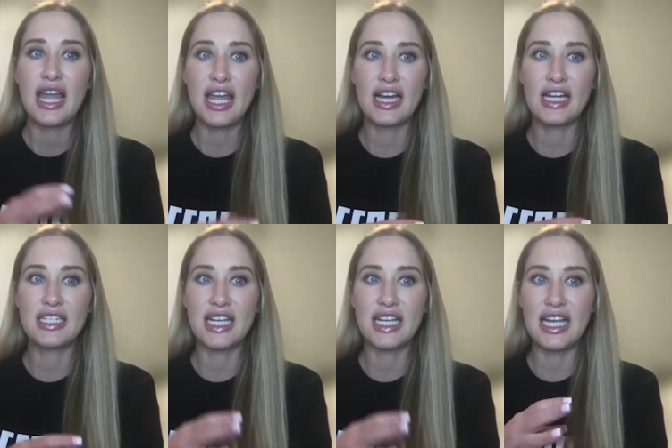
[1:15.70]

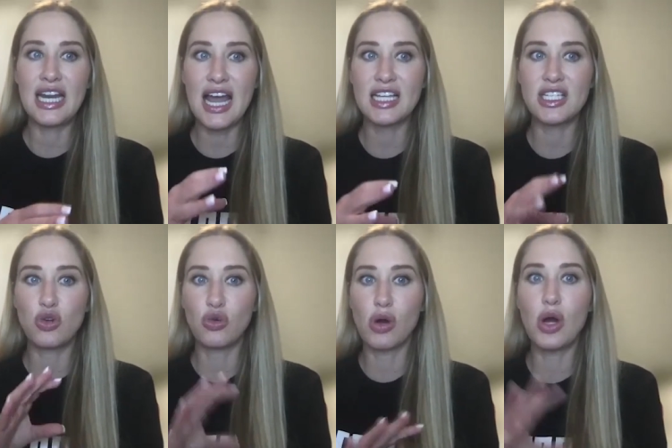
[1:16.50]
and it has
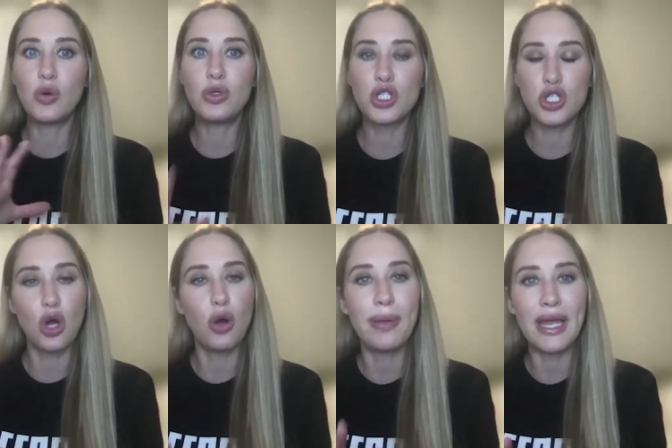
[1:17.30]
grown
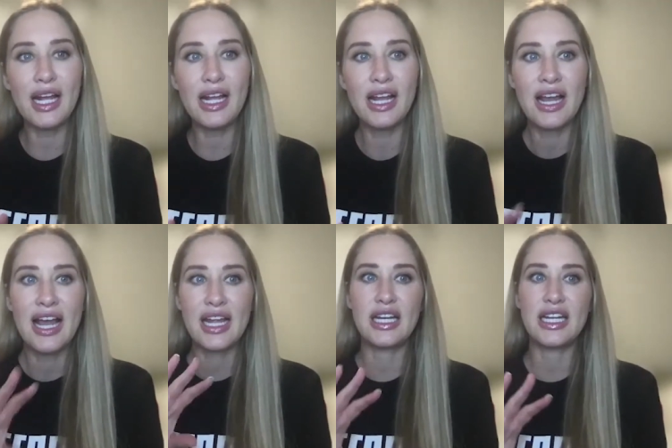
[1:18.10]
so big,
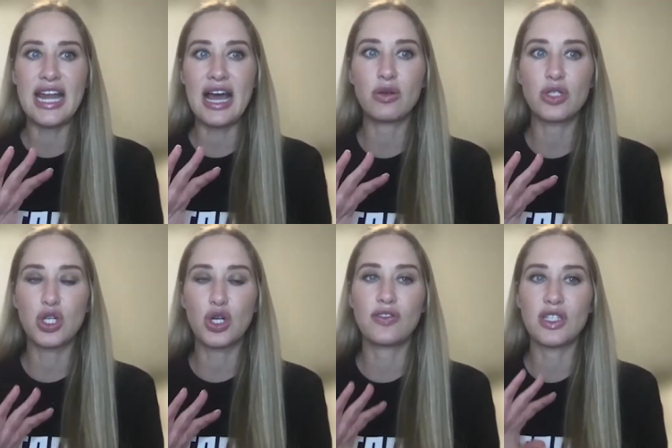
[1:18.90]
and it now
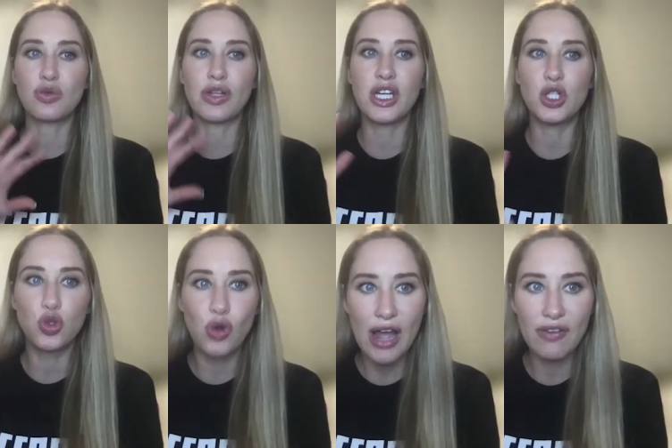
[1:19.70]
serves as really a
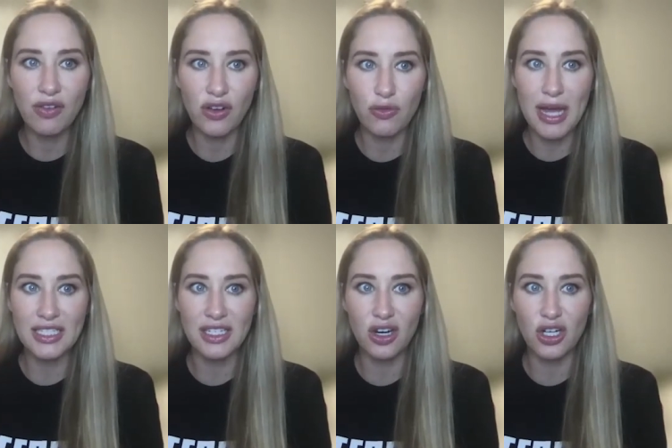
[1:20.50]
driver of
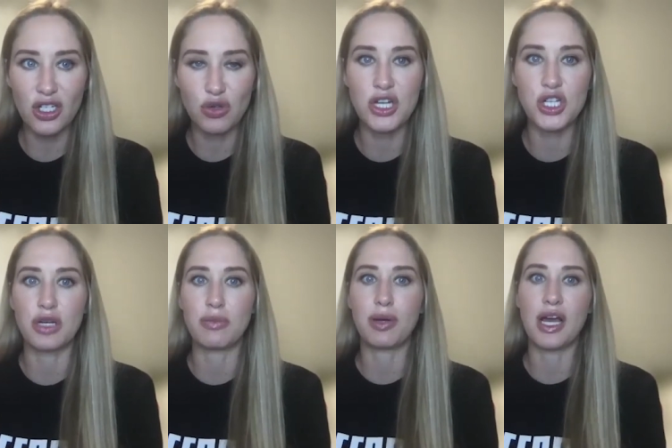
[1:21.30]
mass
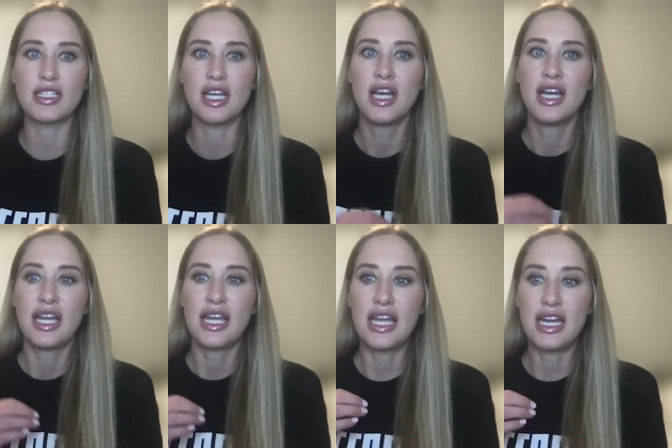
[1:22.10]
incarceration because
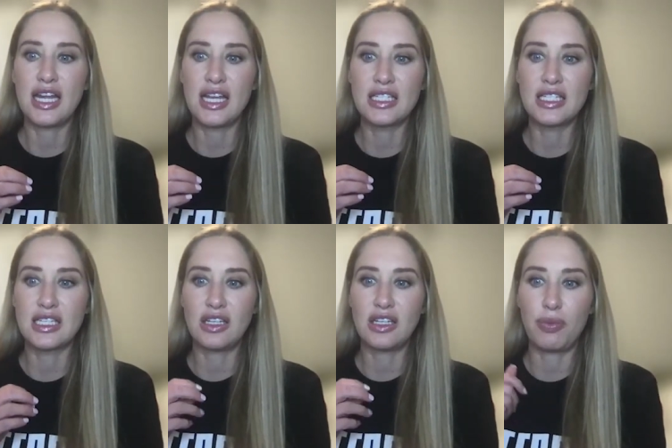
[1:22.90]
it
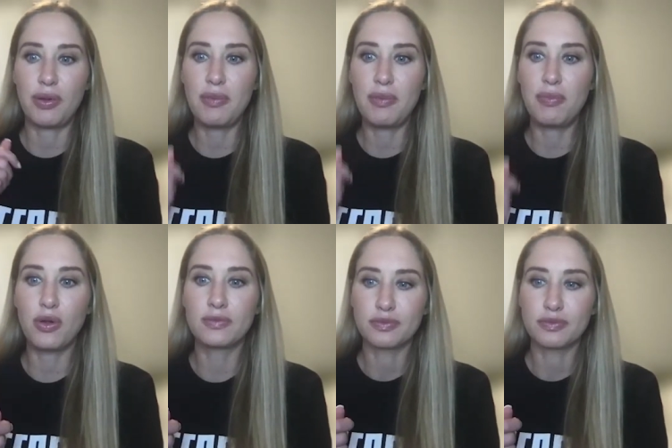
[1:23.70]
is you know
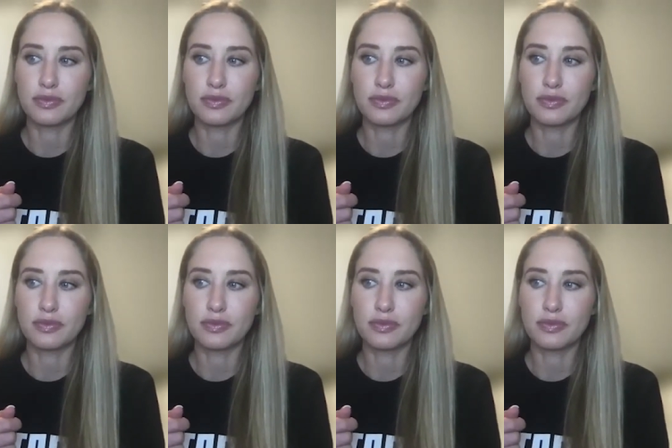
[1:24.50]
people